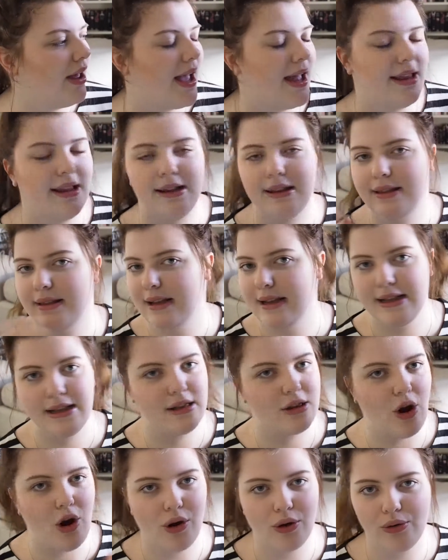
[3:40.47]
and
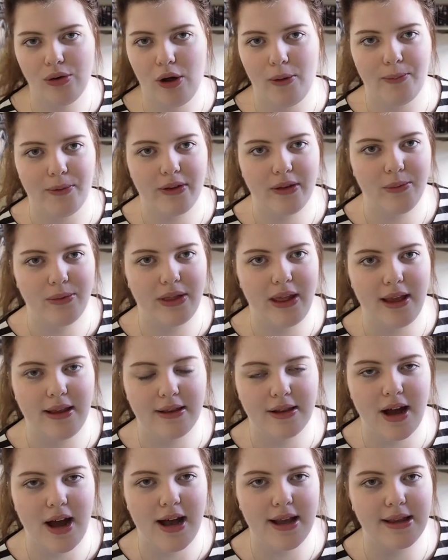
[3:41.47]
total opposite with
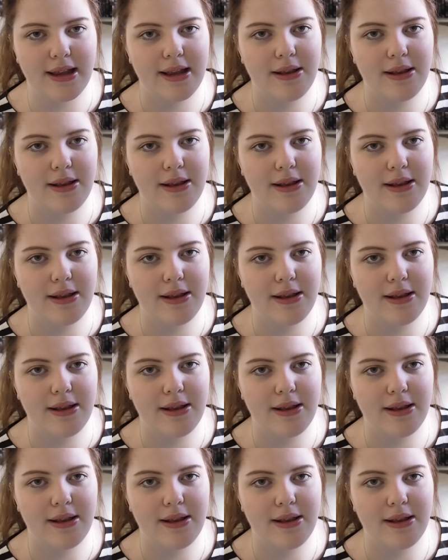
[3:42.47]
these guys.